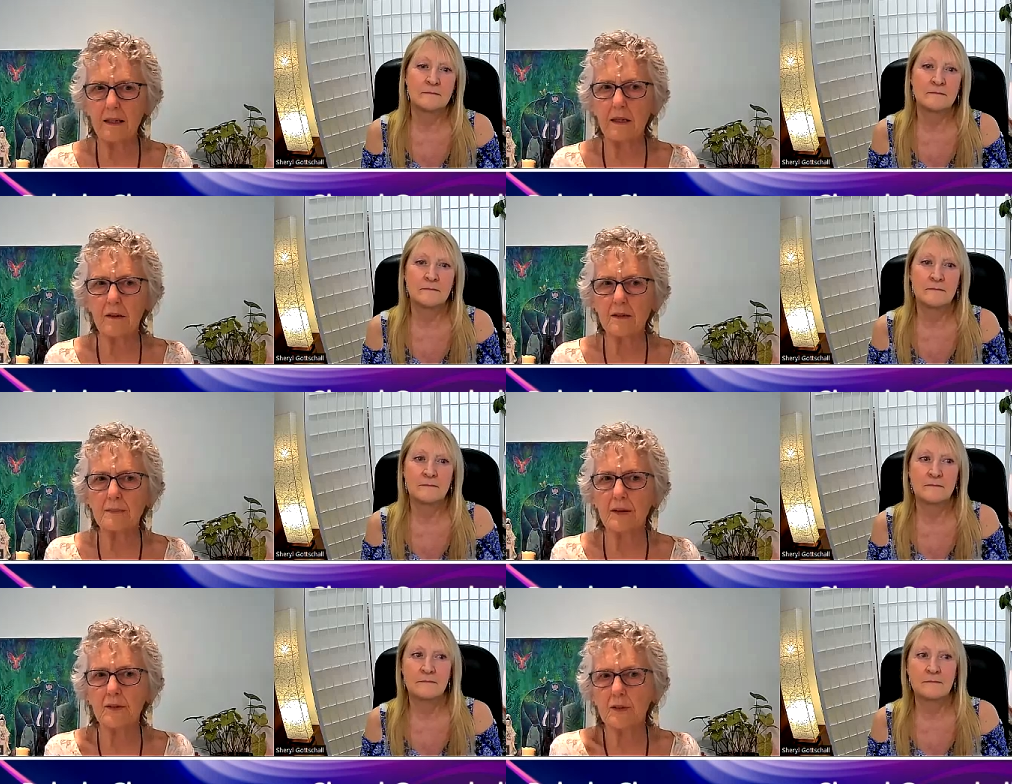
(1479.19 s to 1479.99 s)
Speaker 1: here. As
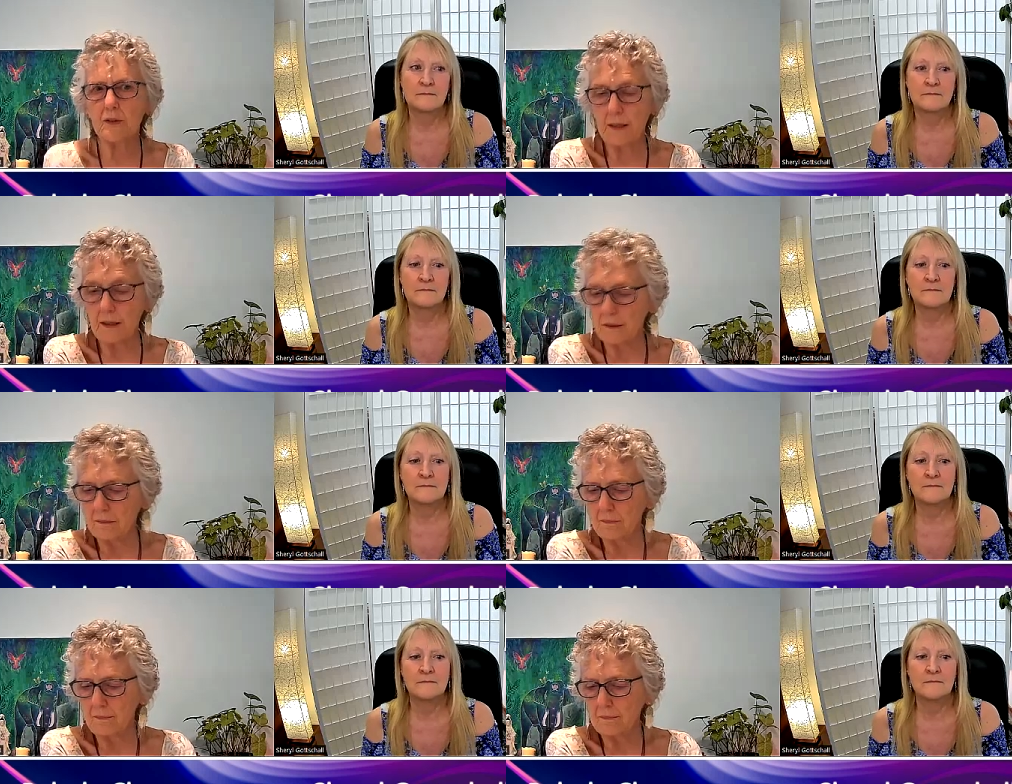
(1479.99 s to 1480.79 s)
much as we
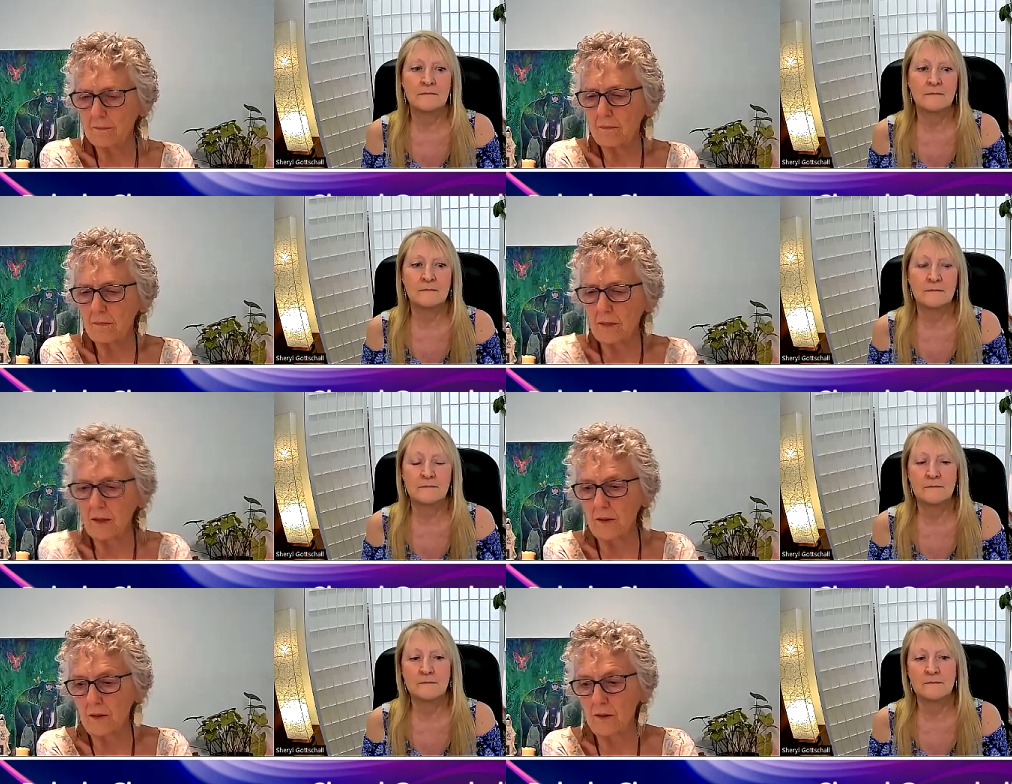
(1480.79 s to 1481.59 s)
can,
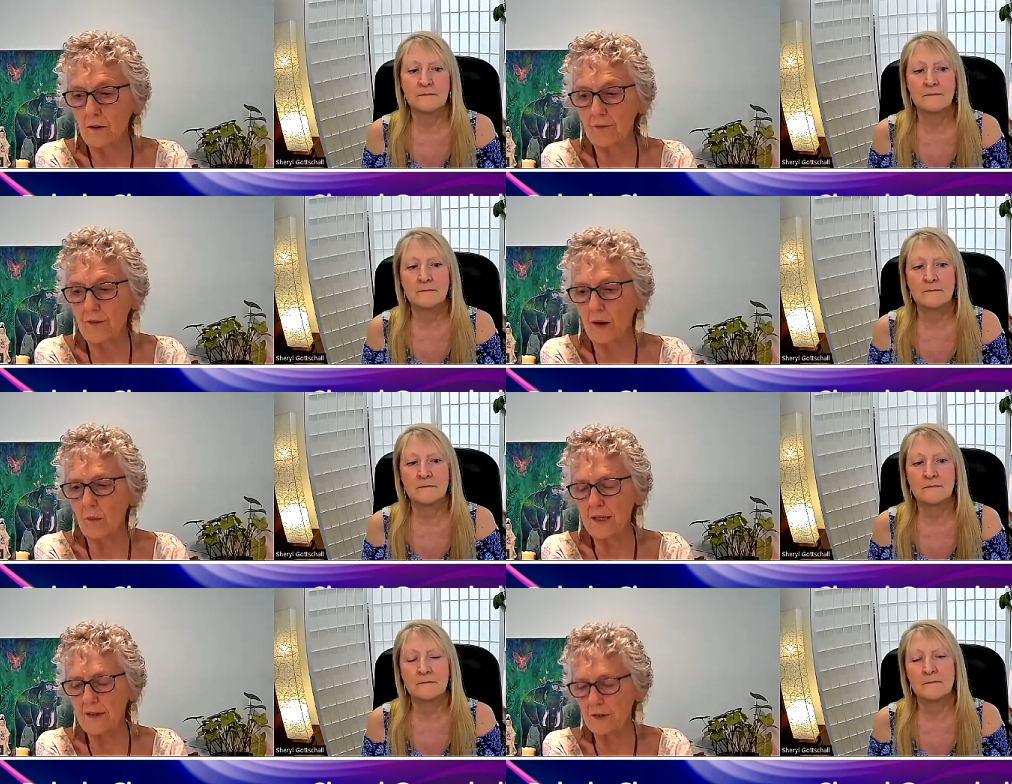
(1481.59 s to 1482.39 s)
you know, find
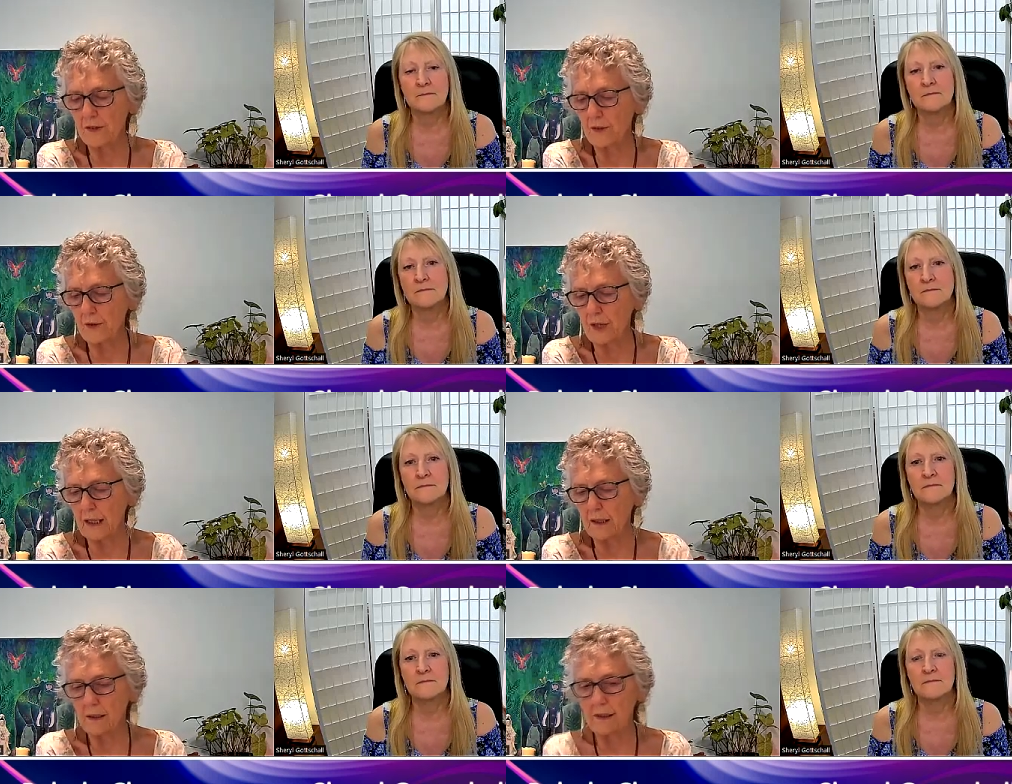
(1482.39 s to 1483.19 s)
ways to do
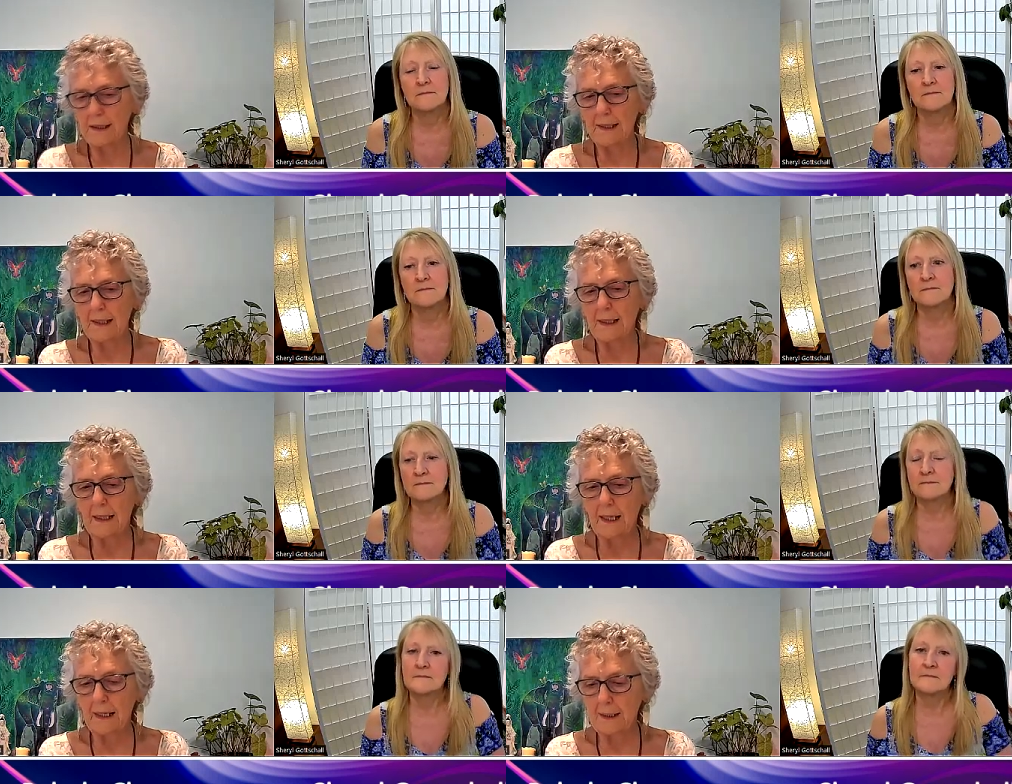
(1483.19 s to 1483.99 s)
that.
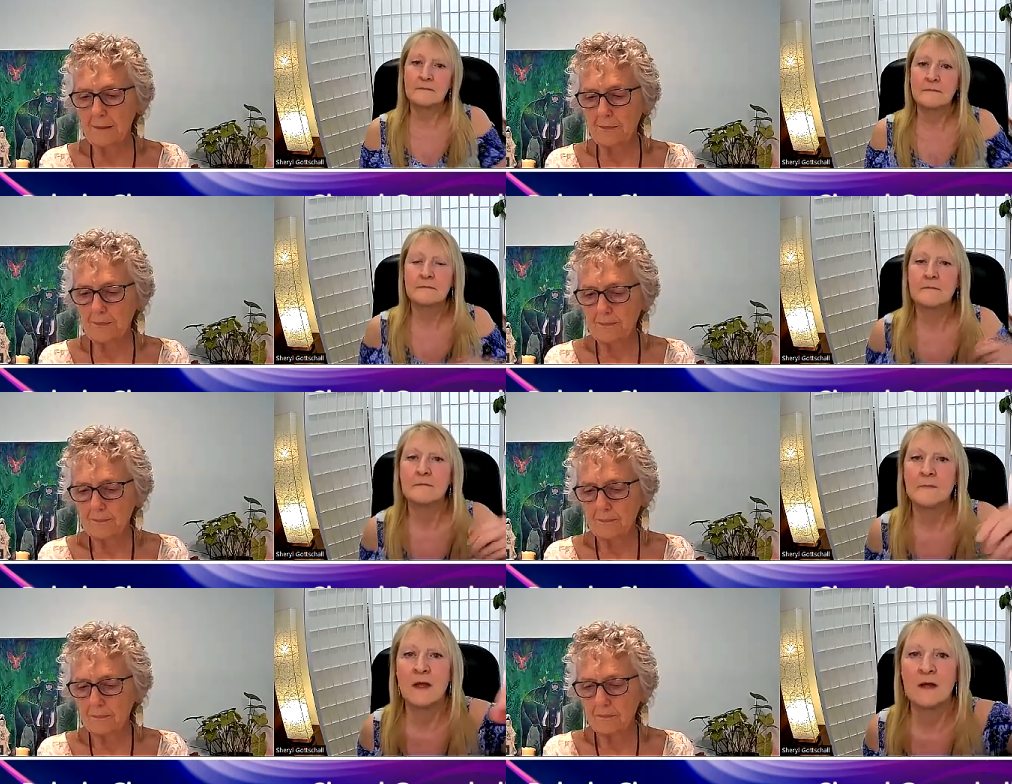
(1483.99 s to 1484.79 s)
Um,
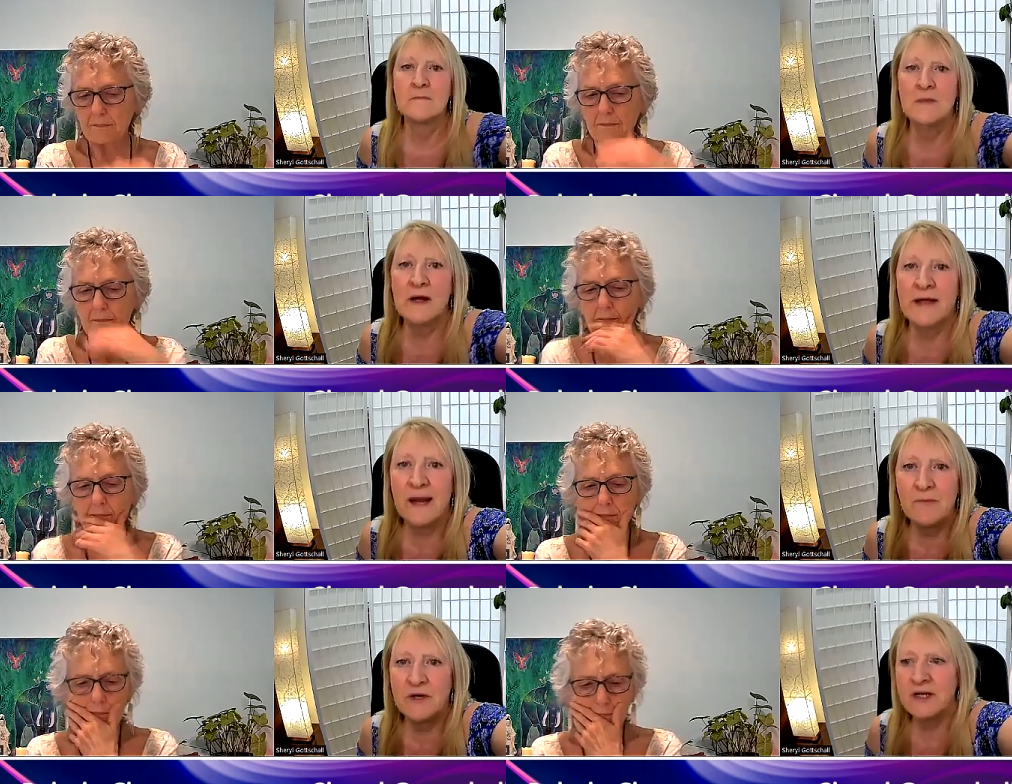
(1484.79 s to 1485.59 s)
Speaker 2: my
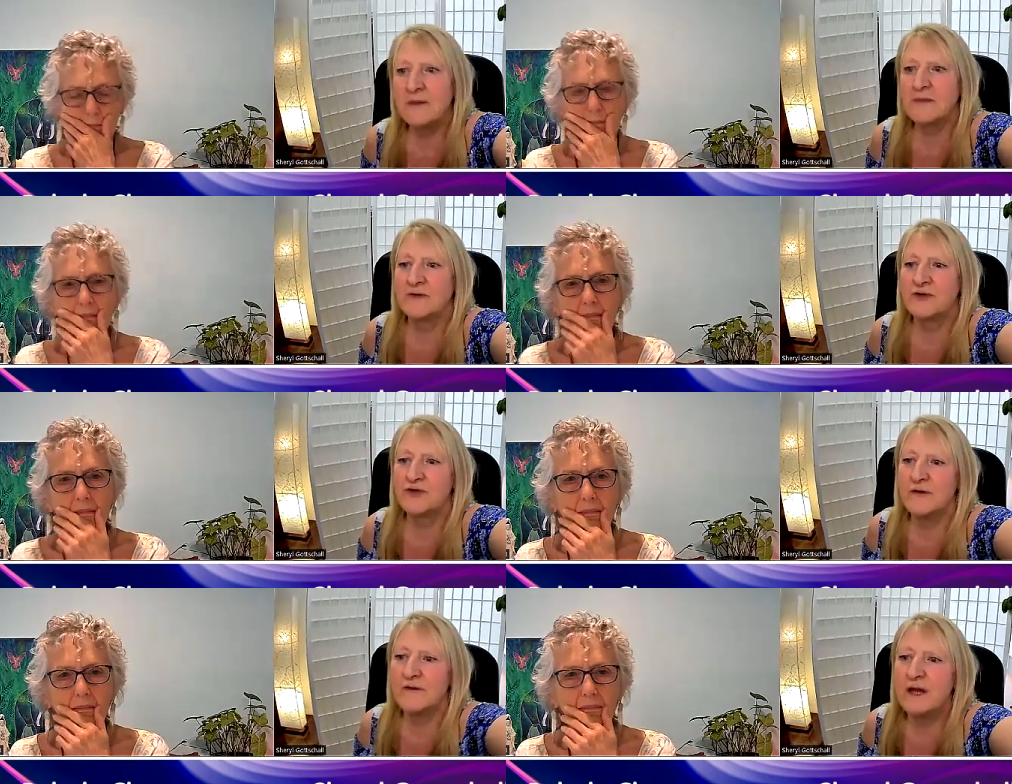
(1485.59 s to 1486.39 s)
camera keeps
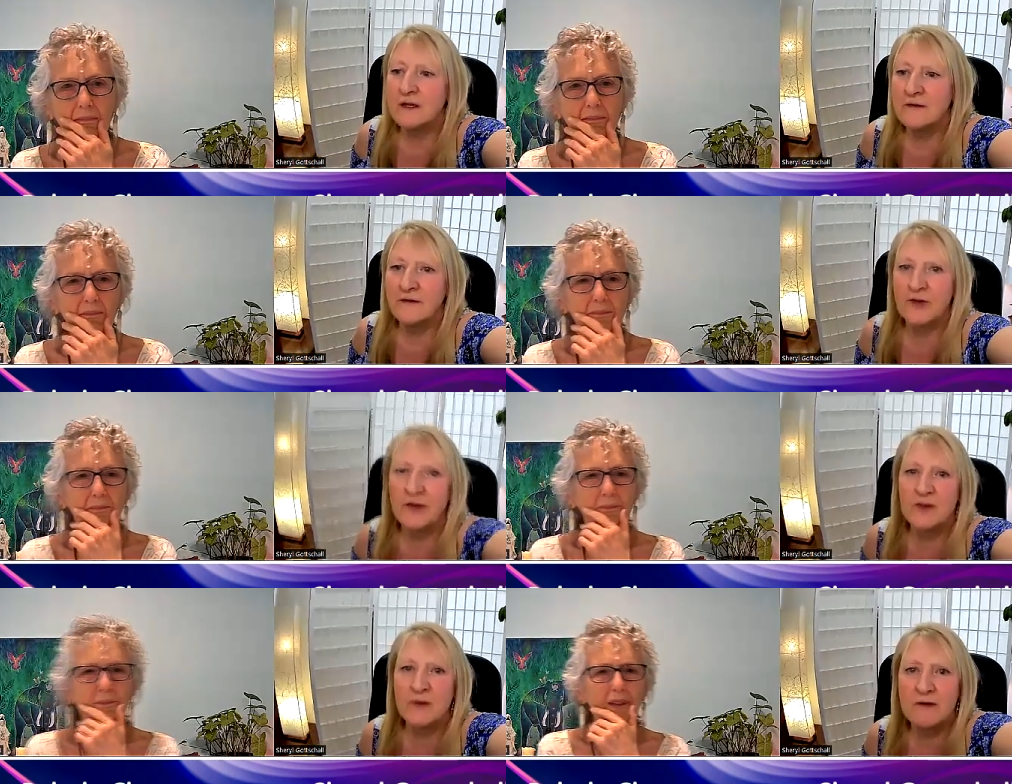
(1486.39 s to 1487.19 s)
drifting.
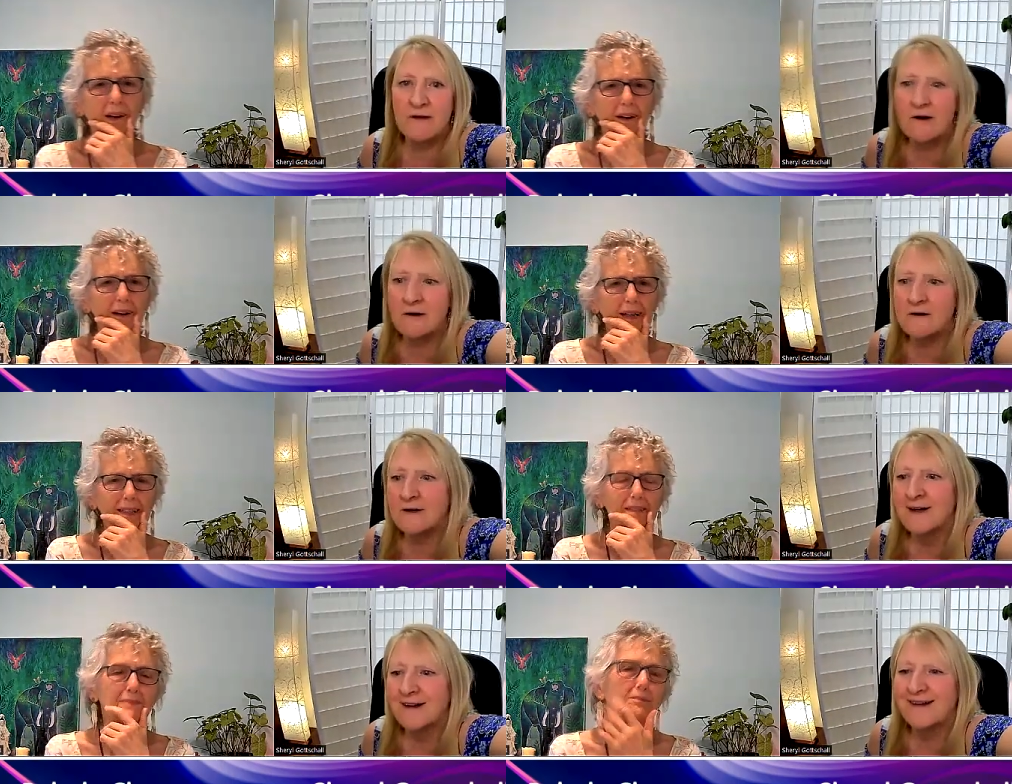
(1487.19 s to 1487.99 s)
Excuse me, ah,
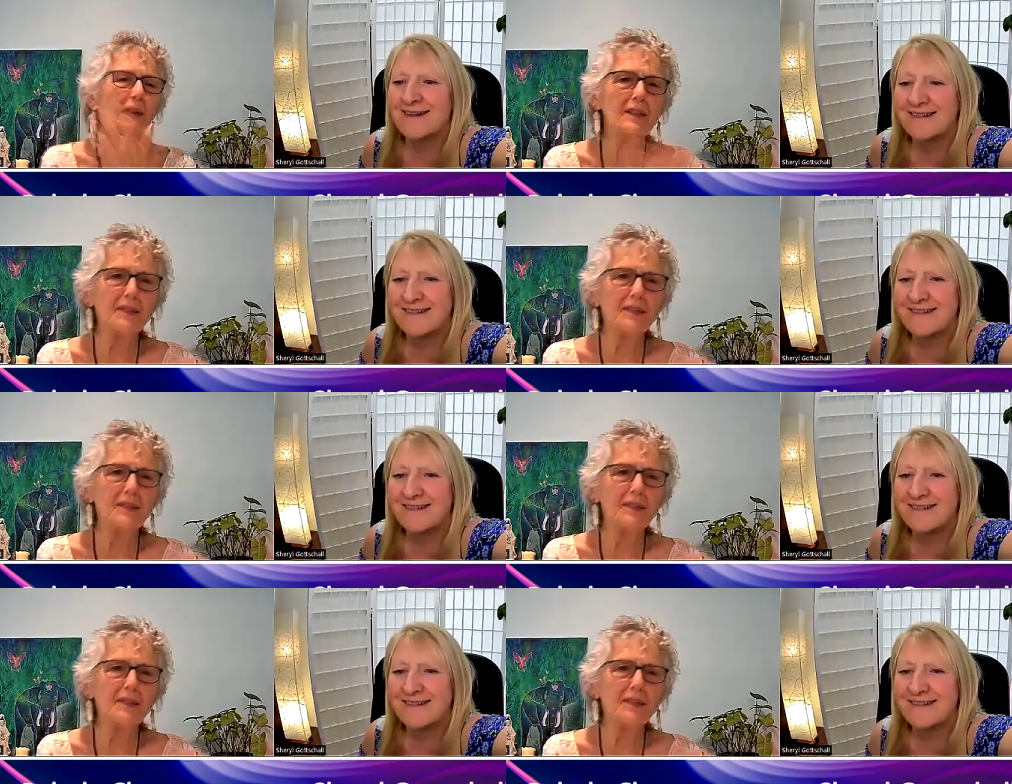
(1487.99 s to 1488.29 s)
folks. Ah,